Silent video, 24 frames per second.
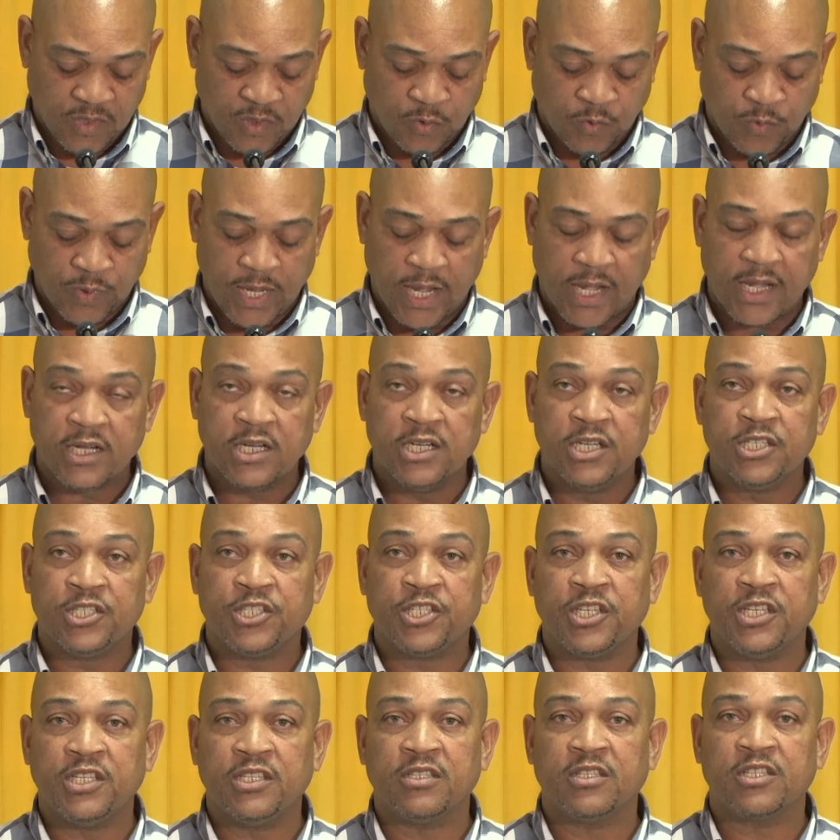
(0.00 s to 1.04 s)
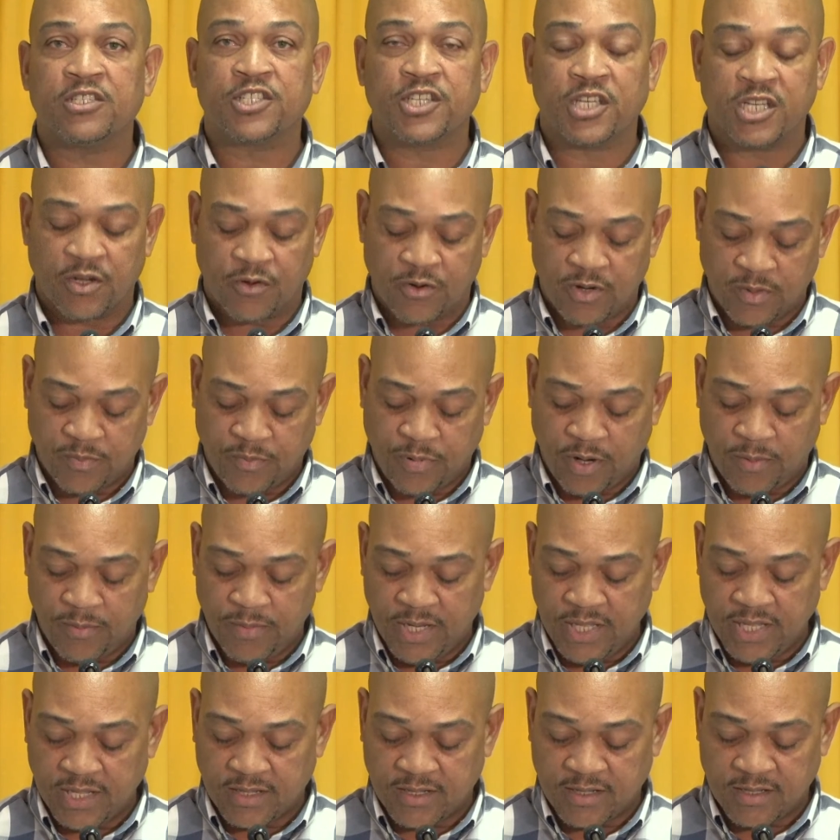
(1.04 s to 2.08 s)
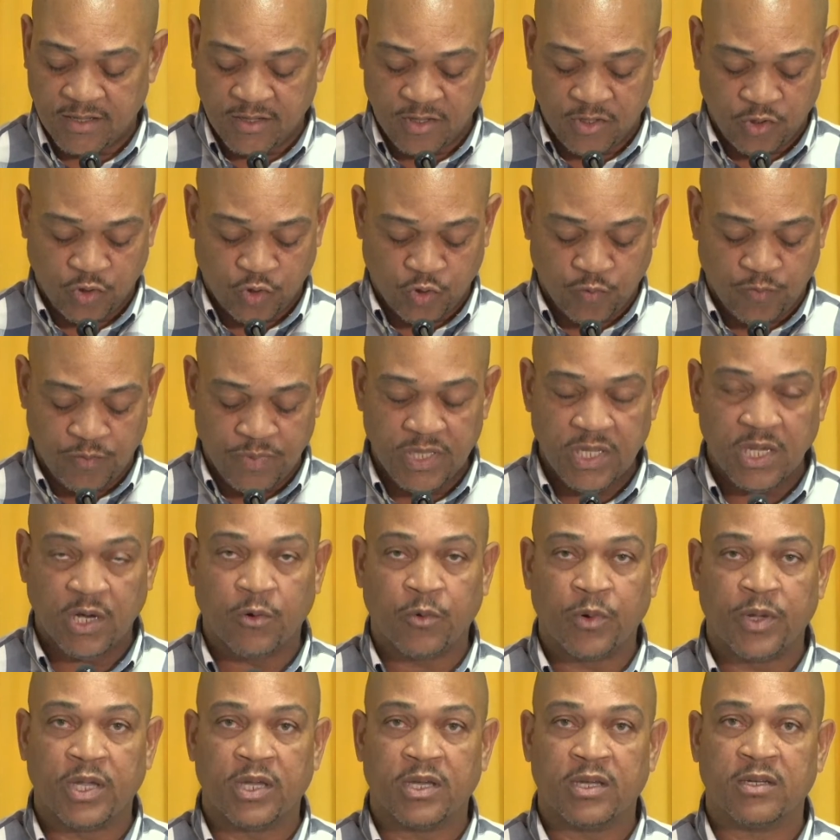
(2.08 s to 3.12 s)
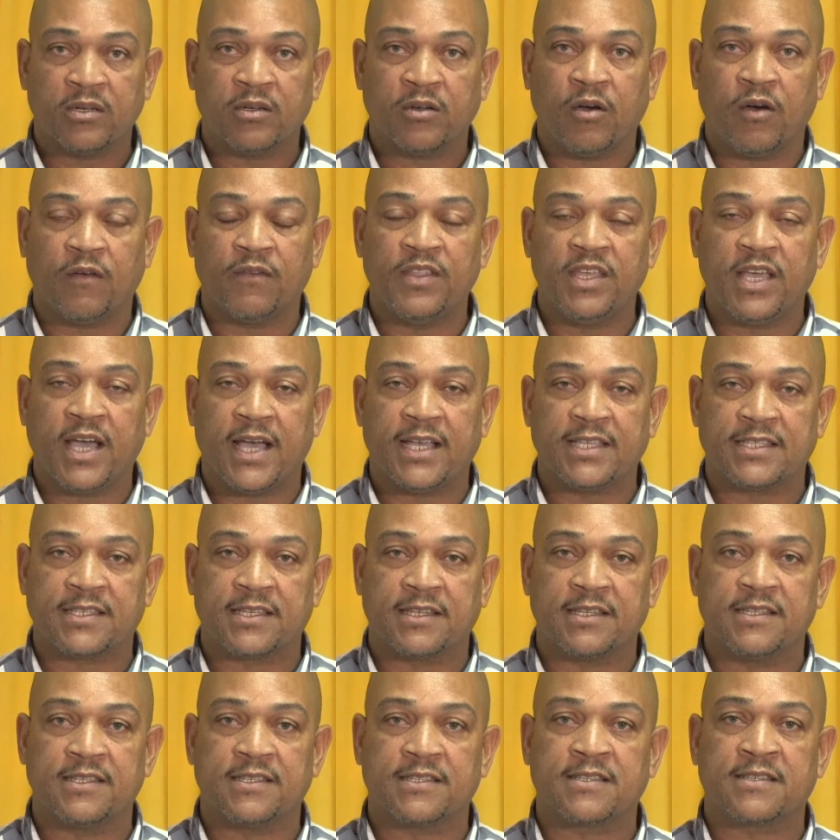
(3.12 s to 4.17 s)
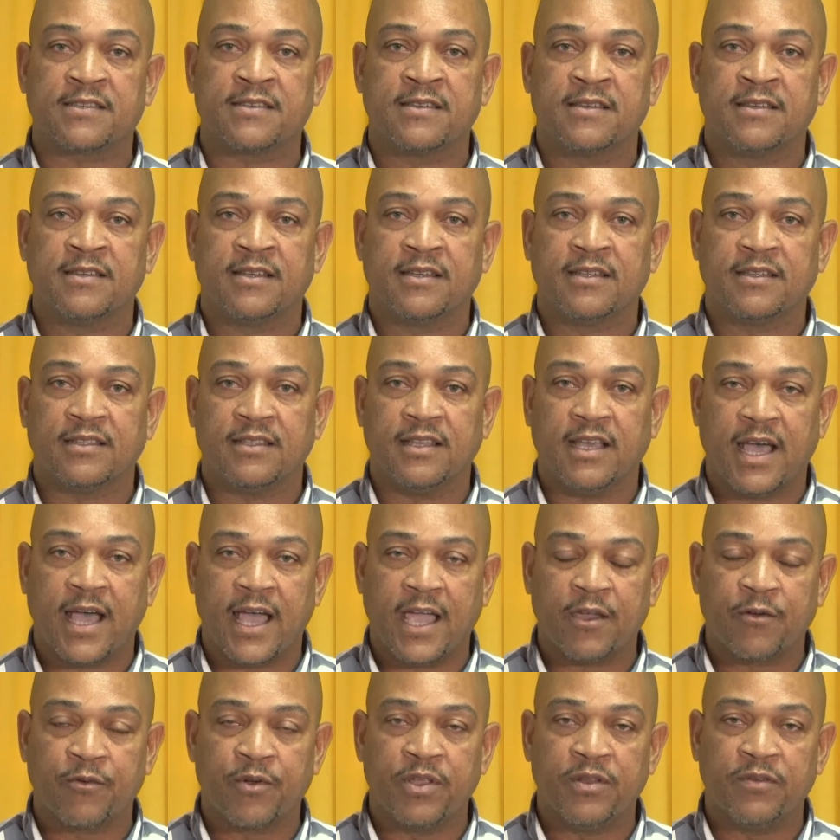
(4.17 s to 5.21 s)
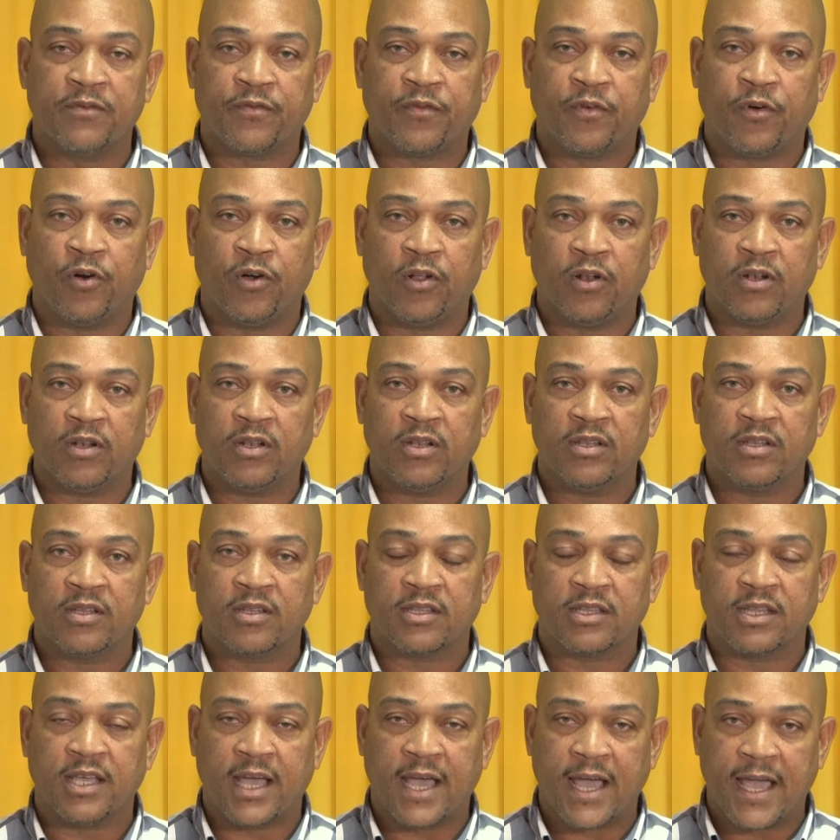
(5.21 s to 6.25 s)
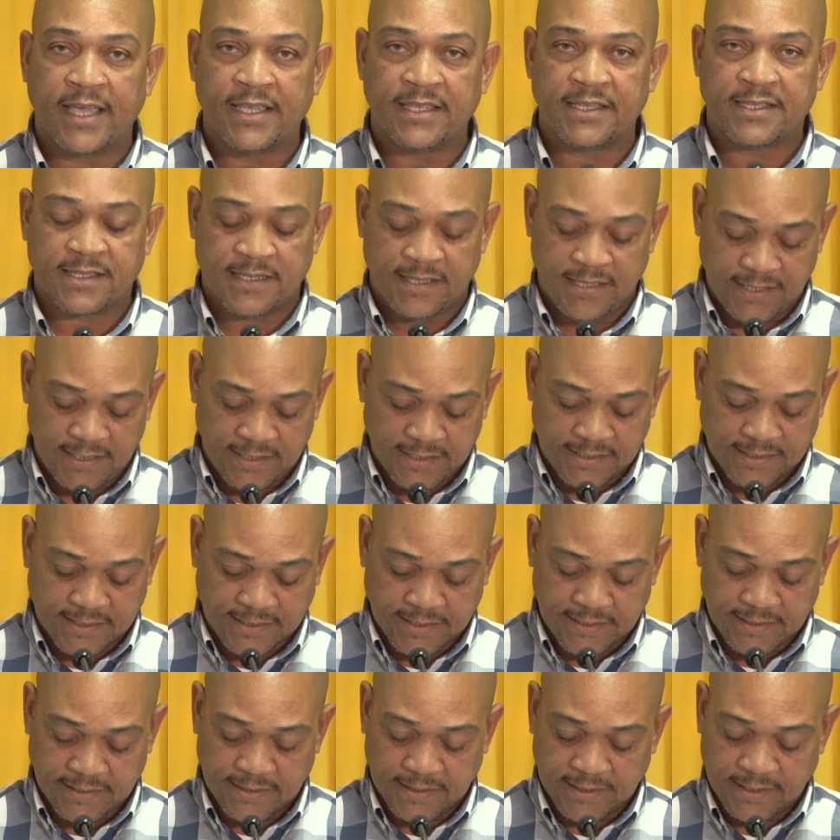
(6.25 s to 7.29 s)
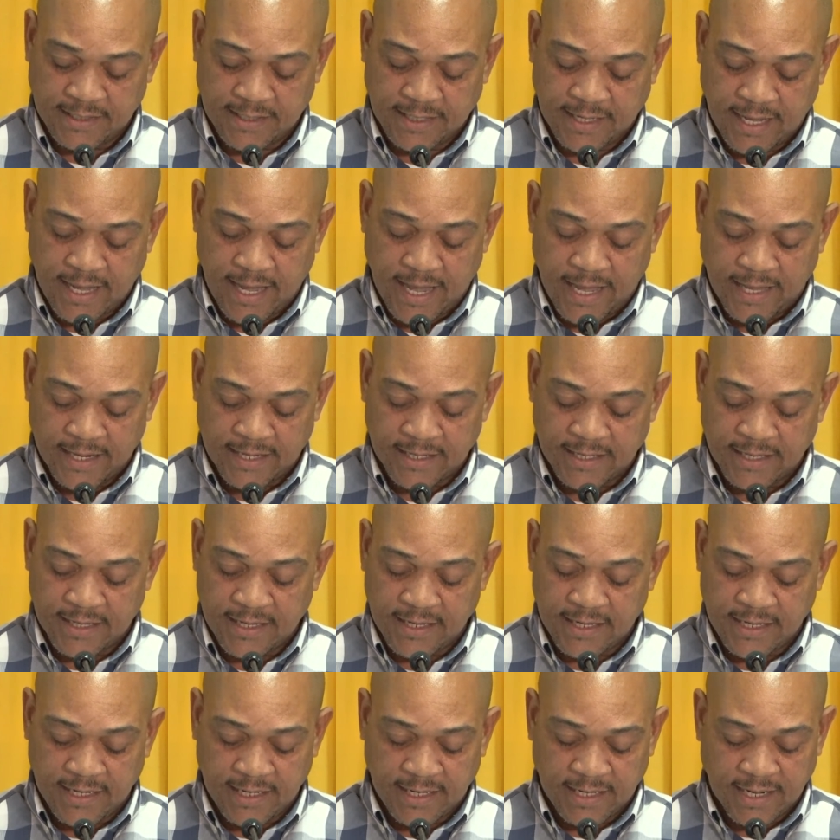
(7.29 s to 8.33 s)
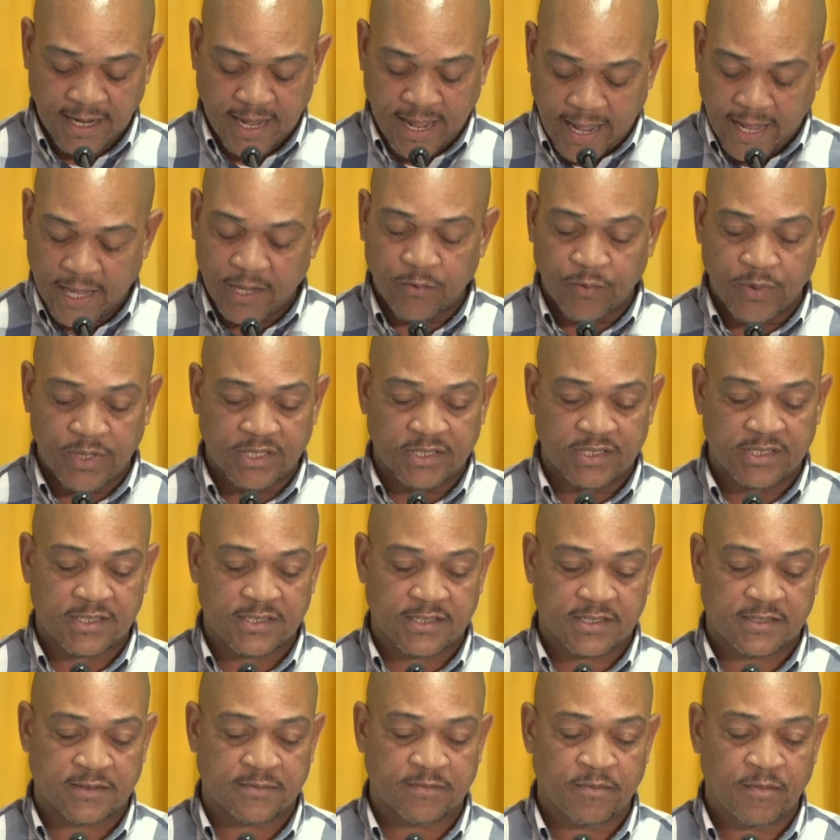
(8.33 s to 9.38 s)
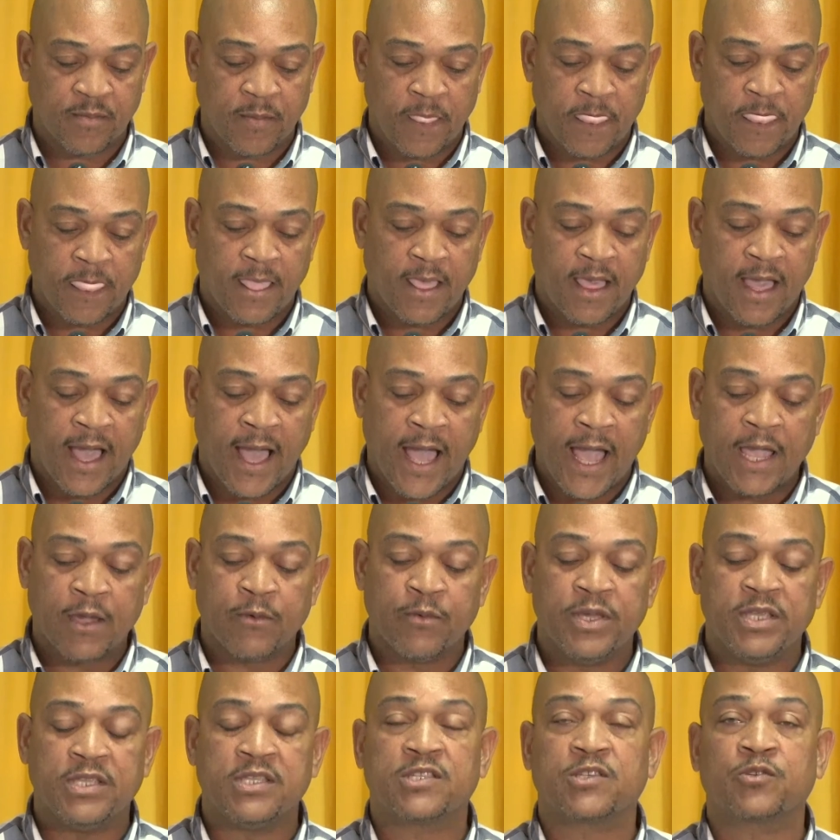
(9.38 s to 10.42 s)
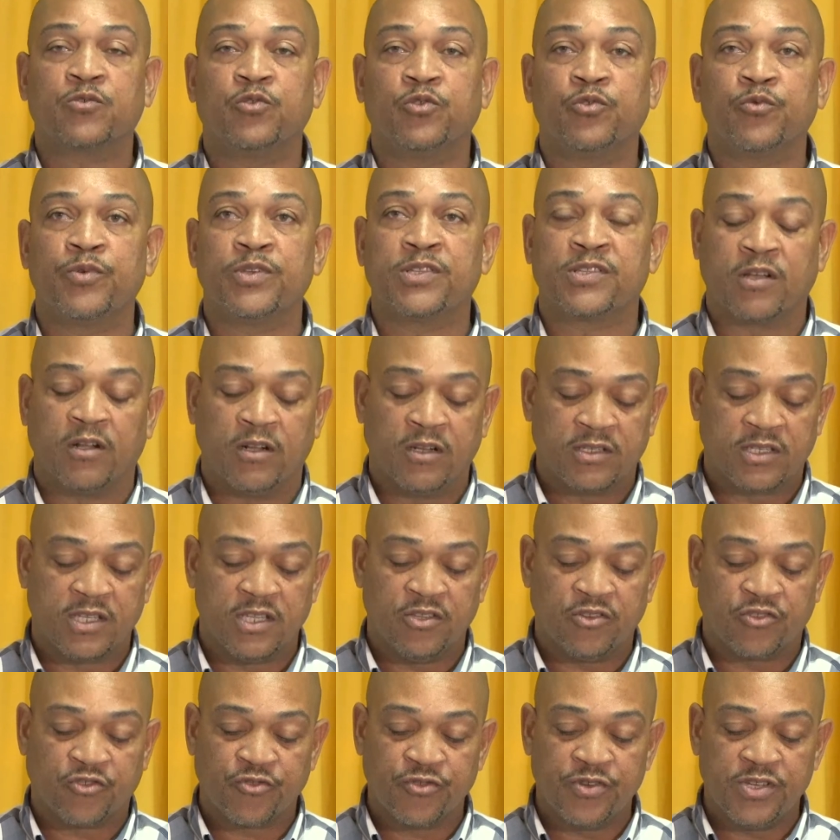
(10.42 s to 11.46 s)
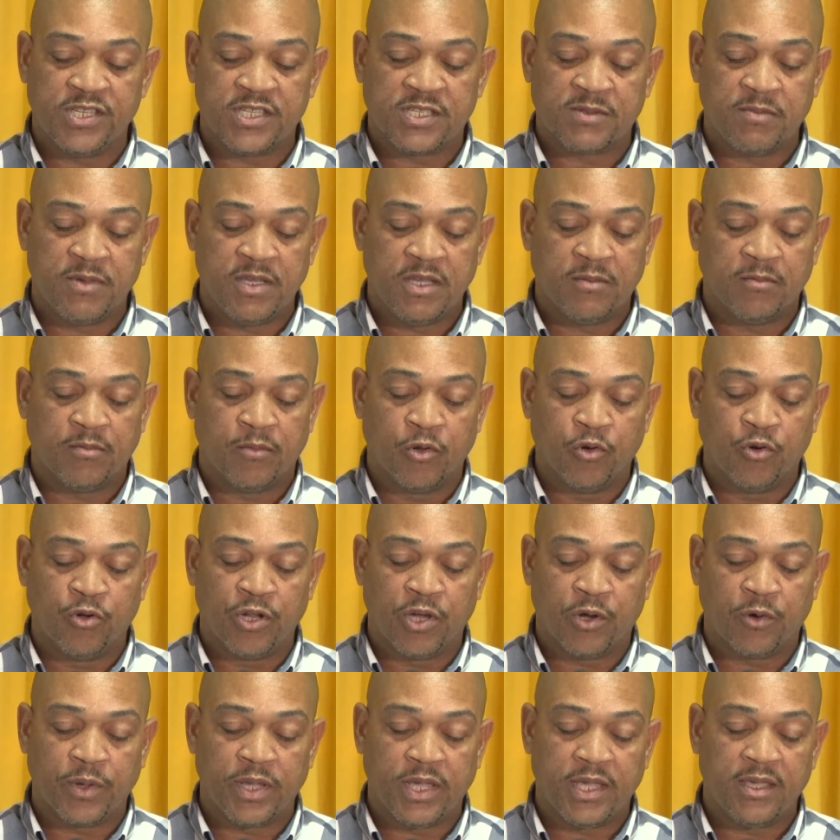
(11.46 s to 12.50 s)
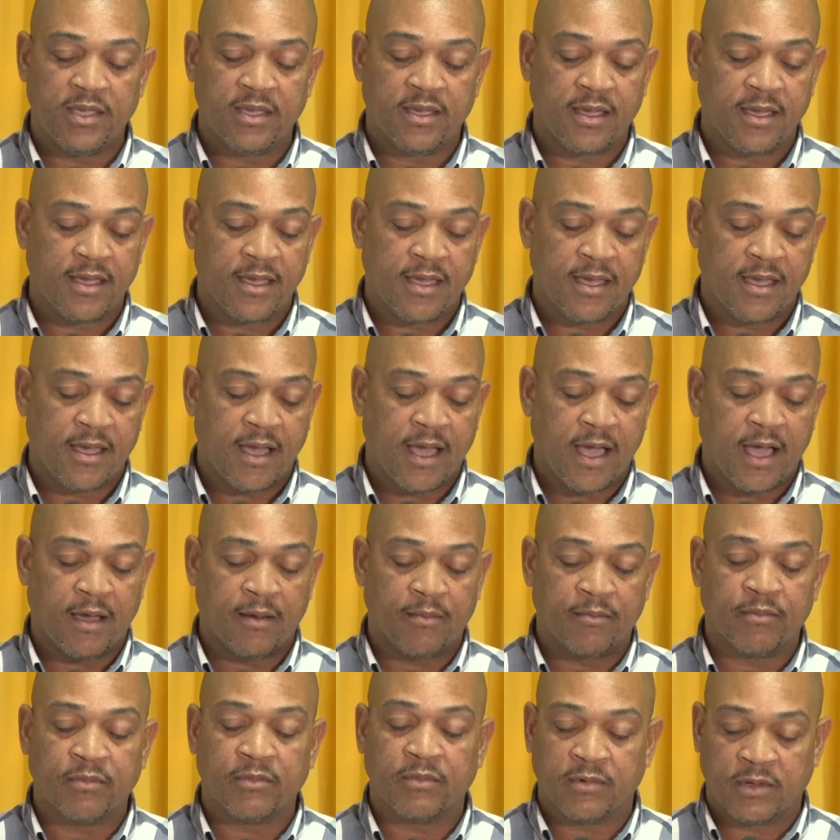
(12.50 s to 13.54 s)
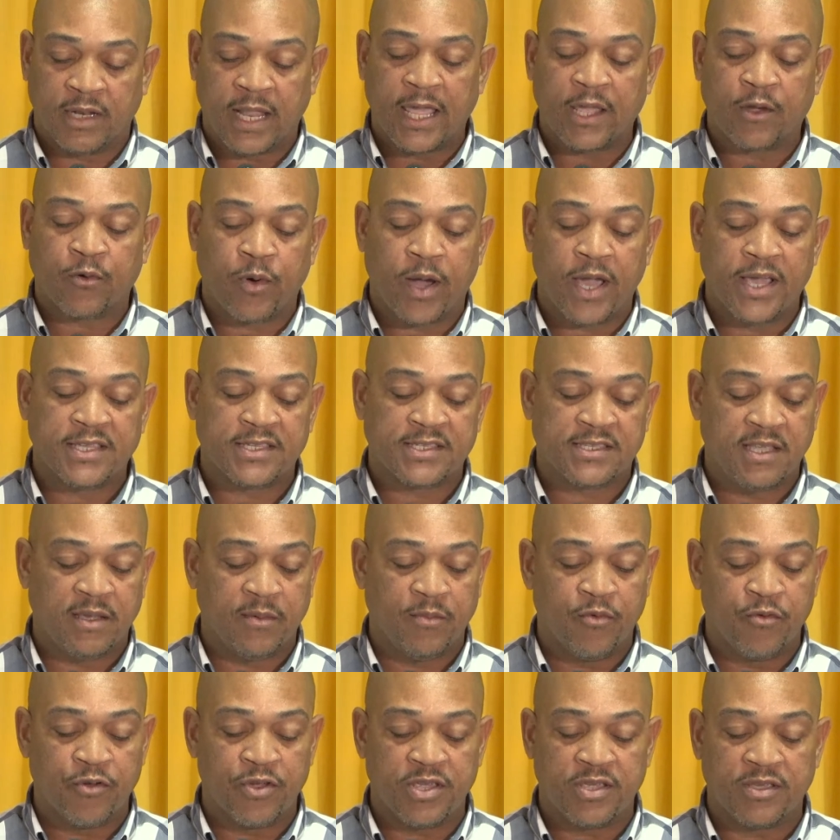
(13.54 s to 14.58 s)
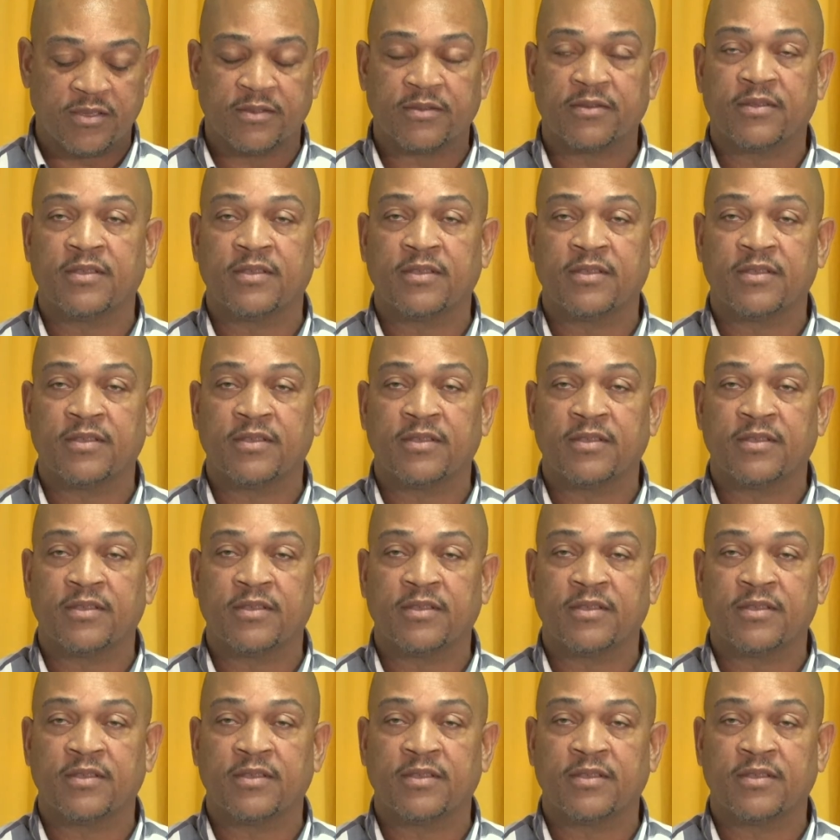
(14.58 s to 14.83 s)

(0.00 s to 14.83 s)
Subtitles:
We are urging the general public to be aware of the hazards, the high rainfall, the high seas, and the high winds. High winds could result in trees being blown away, likewise debris.